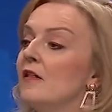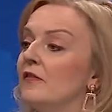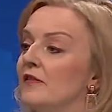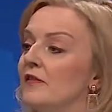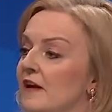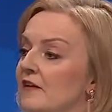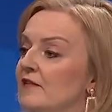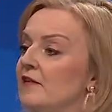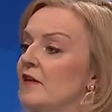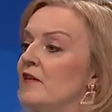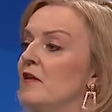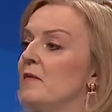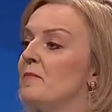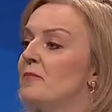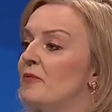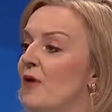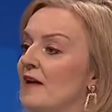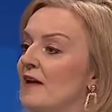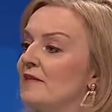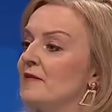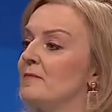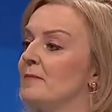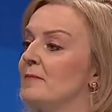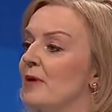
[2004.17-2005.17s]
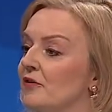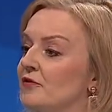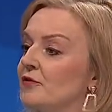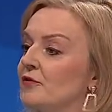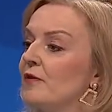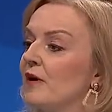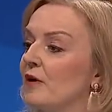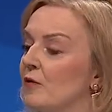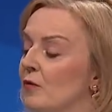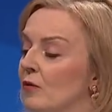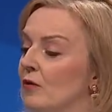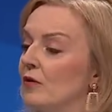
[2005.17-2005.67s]
These are the bread and
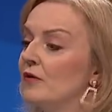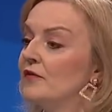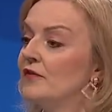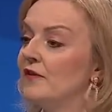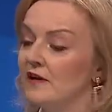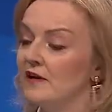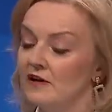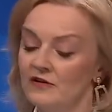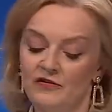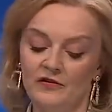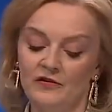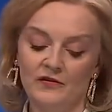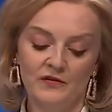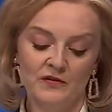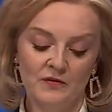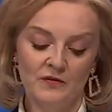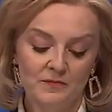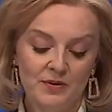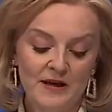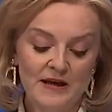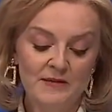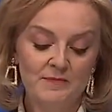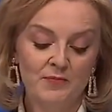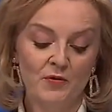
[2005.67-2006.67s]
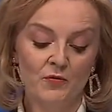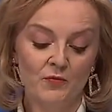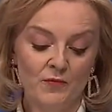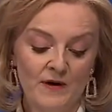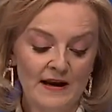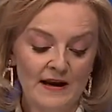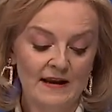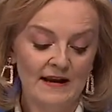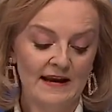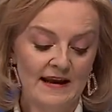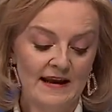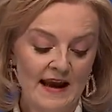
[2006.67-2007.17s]
butter equality issues that people
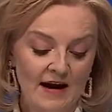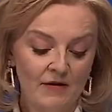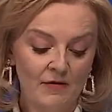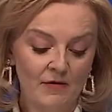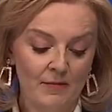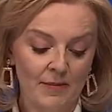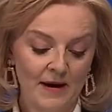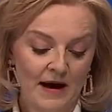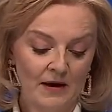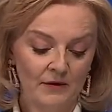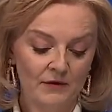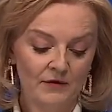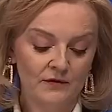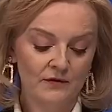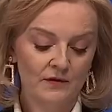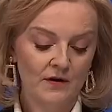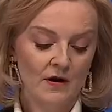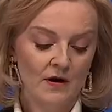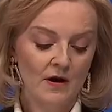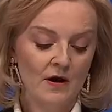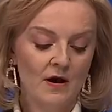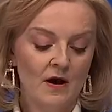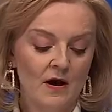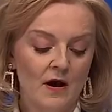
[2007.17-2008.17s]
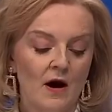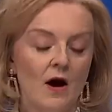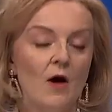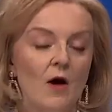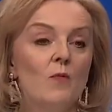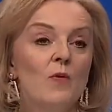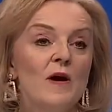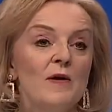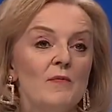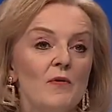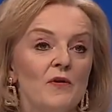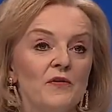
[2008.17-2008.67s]
really care about.
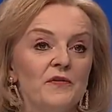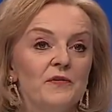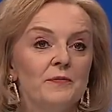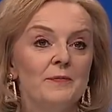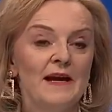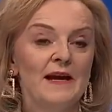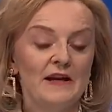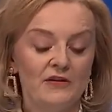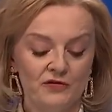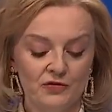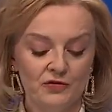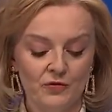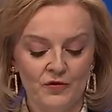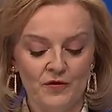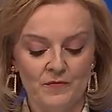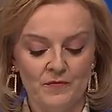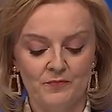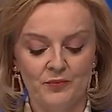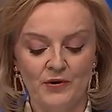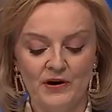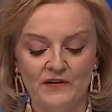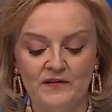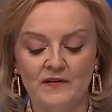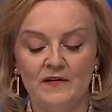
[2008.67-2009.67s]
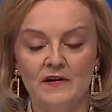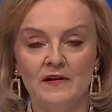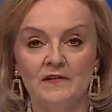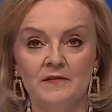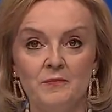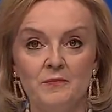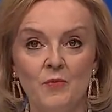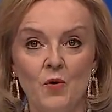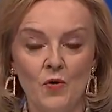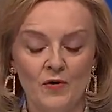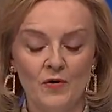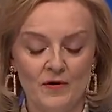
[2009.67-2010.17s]
And we want to make sure that Britain
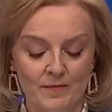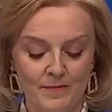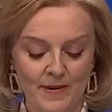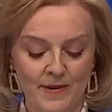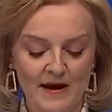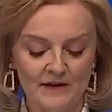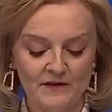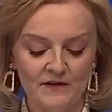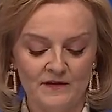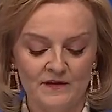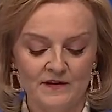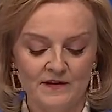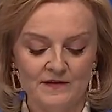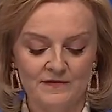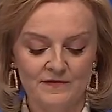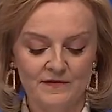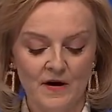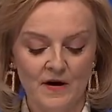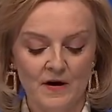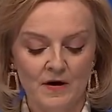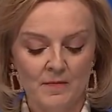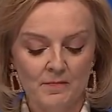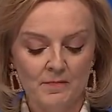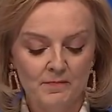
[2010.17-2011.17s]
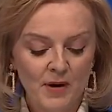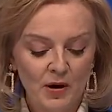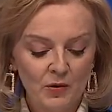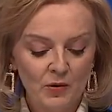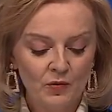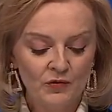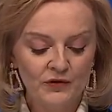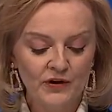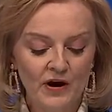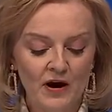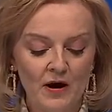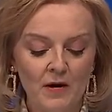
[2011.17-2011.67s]
is more competitive,
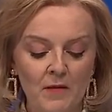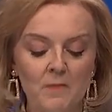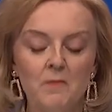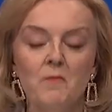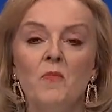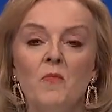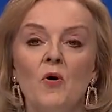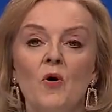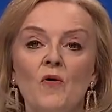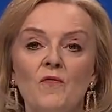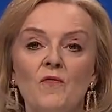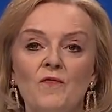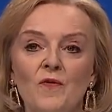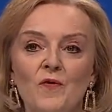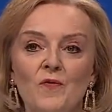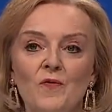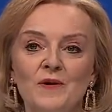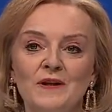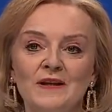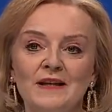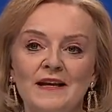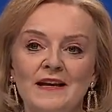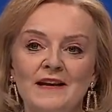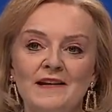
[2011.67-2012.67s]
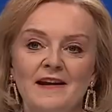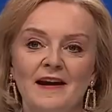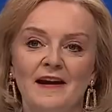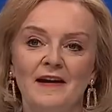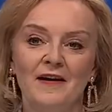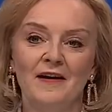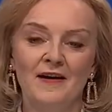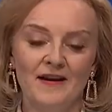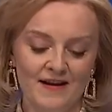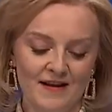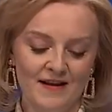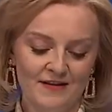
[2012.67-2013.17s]
bolder, more
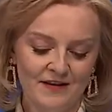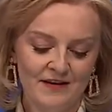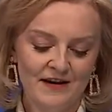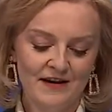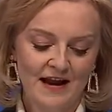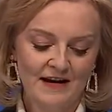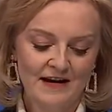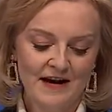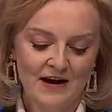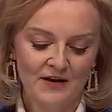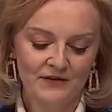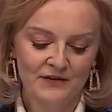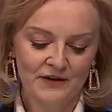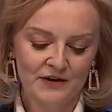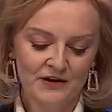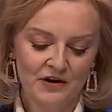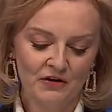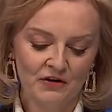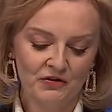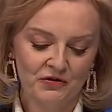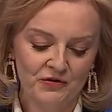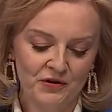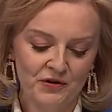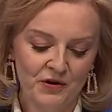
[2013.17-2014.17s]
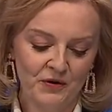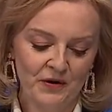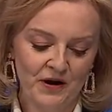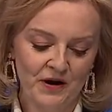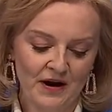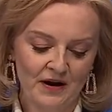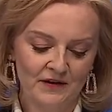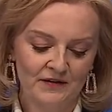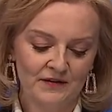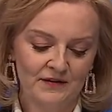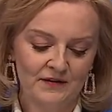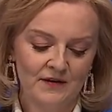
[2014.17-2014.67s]
forward-leaning than any other country on
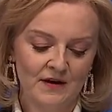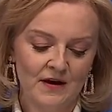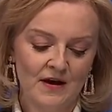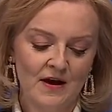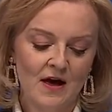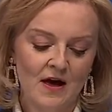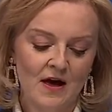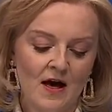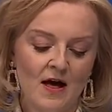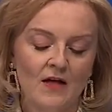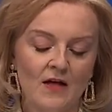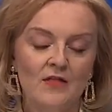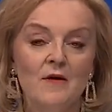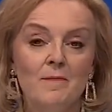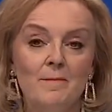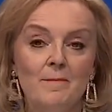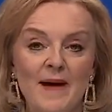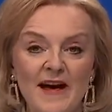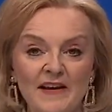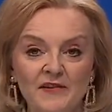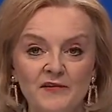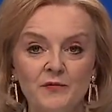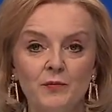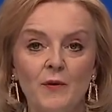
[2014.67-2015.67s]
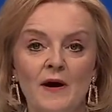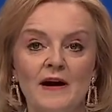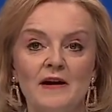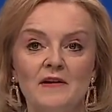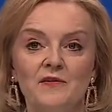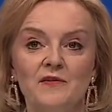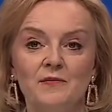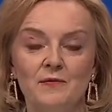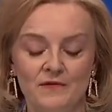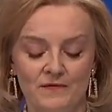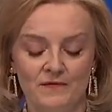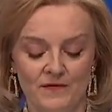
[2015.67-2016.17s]
earth. And the best way
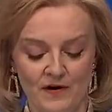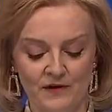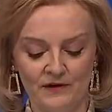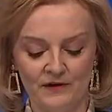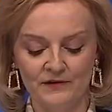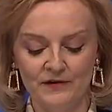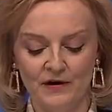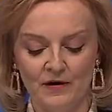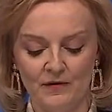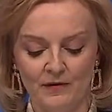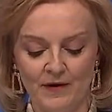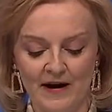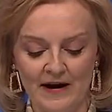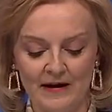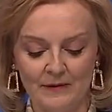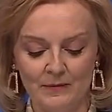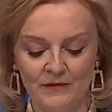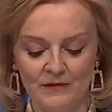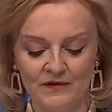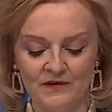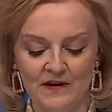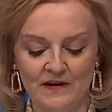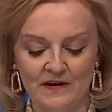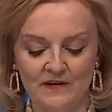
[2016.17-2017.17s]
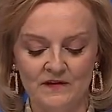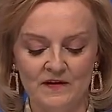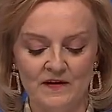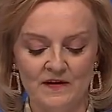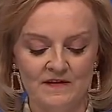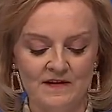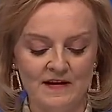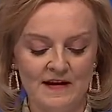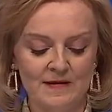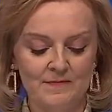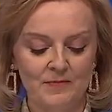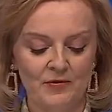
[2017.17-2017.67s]
to advance our aims is to
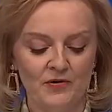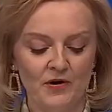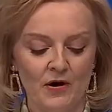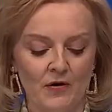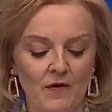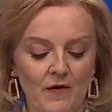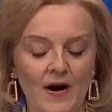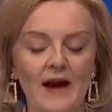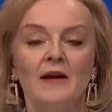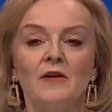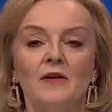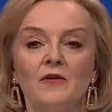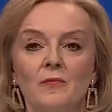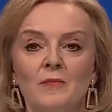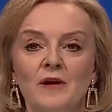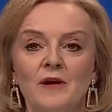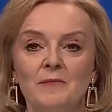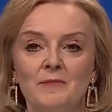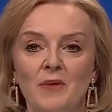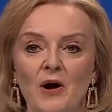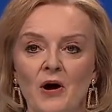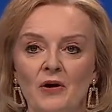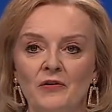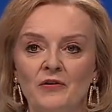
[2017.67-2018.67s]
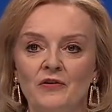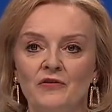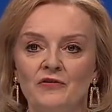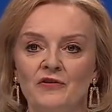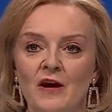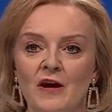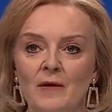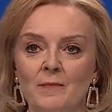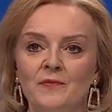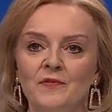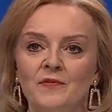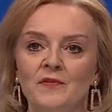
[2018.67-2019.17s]
deepen our economic
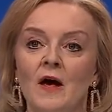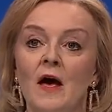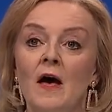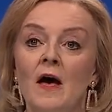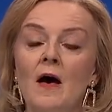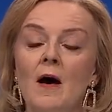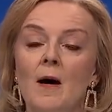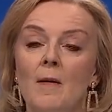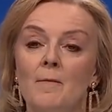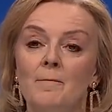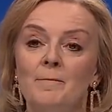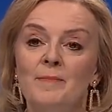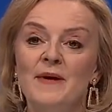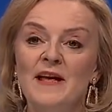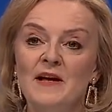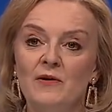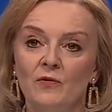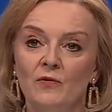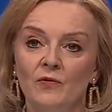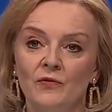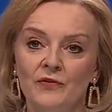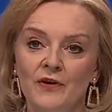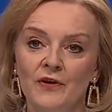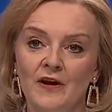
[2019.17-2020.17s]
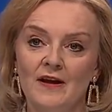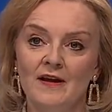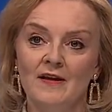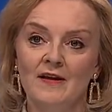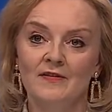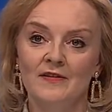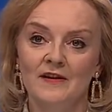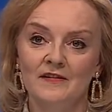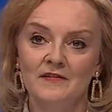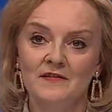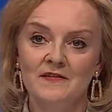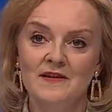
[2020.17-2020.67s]
partnerships and build
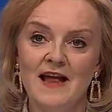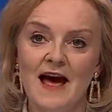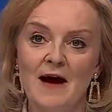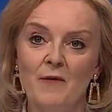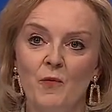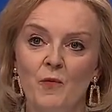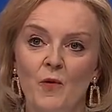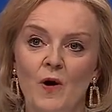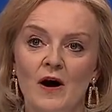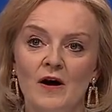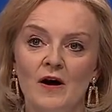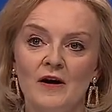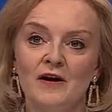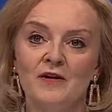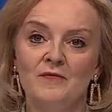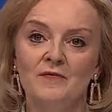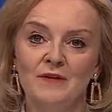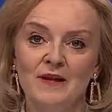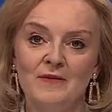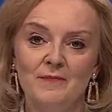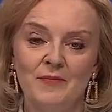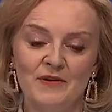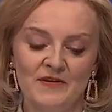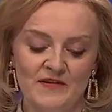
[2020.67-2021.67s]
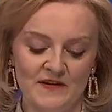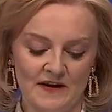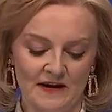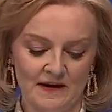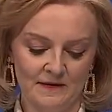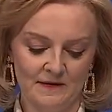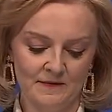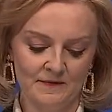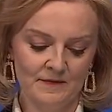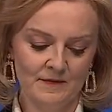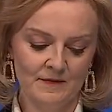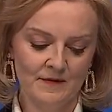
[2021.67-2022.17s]
this network of liberty.
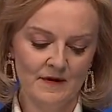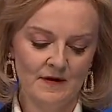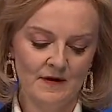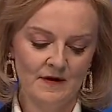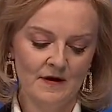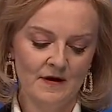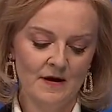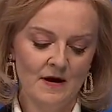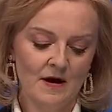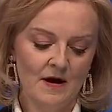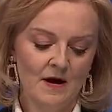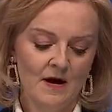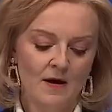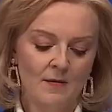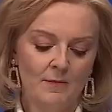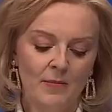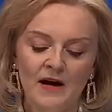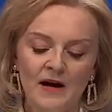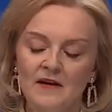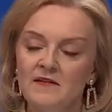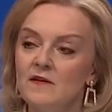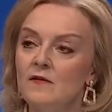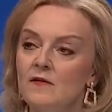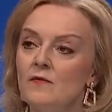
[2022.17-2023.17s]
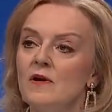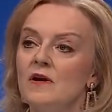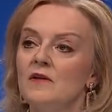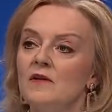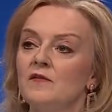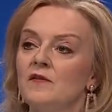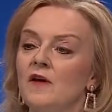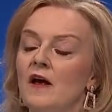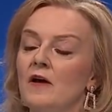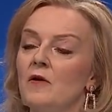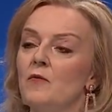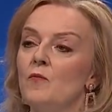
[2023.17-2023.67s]
By doing
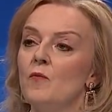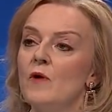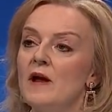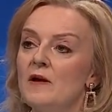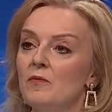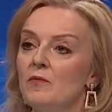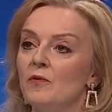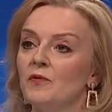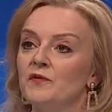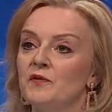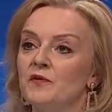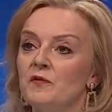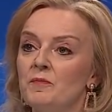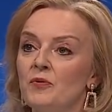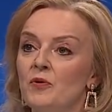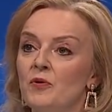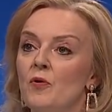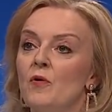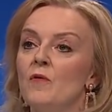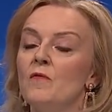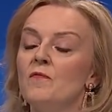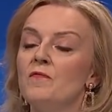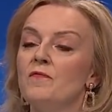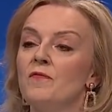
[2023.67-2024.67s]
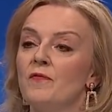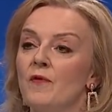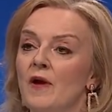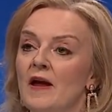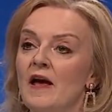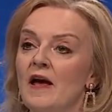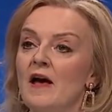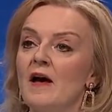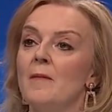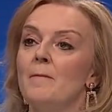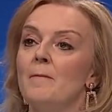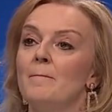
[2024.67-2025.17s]
so, we will support
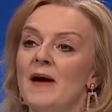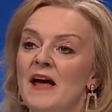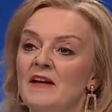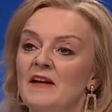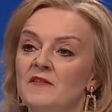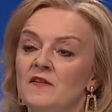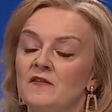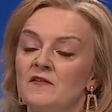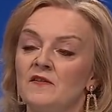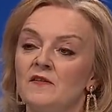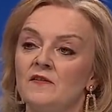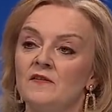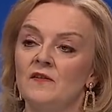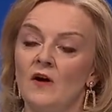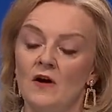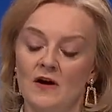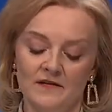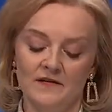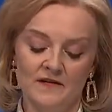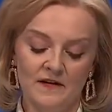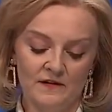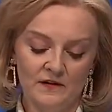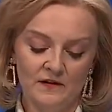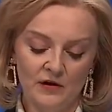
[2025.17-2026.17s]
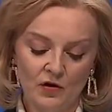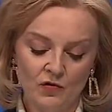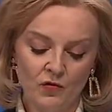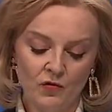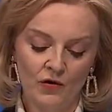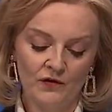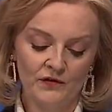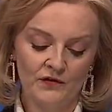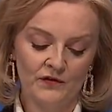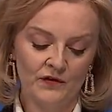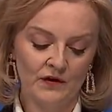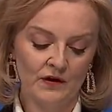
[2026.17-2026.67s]
freer and better societies
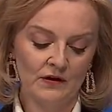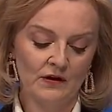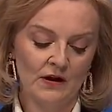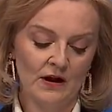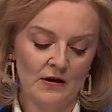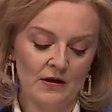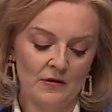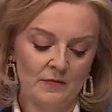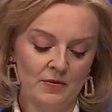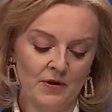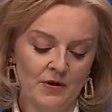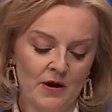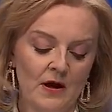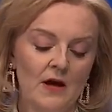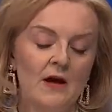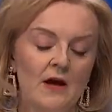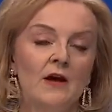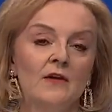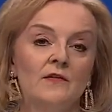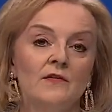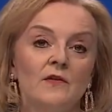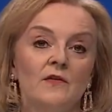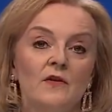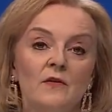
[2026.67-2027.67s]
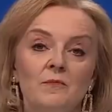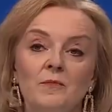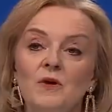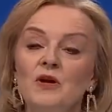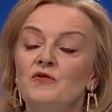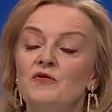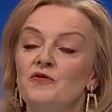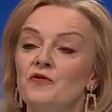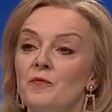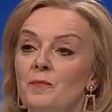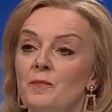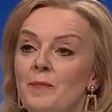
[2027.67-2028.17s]
across the globe to the
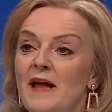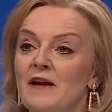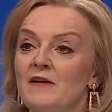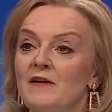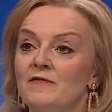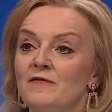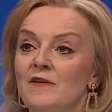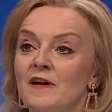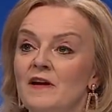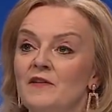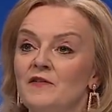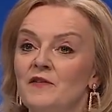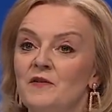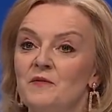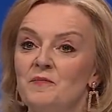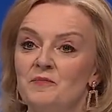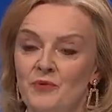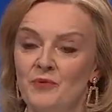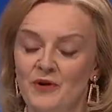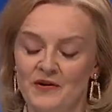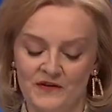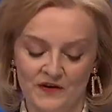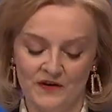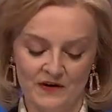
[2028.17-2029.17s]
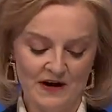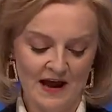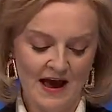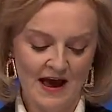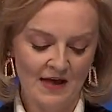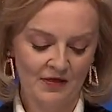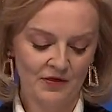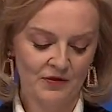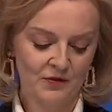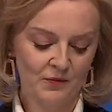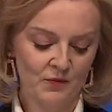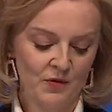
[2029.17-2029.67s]
mutual benefit of Britain
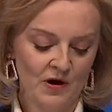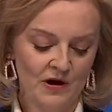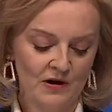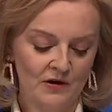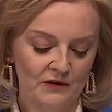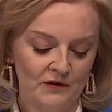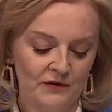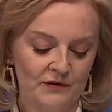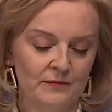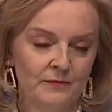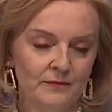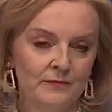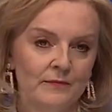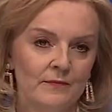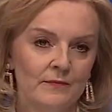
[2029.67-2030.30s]
and the world.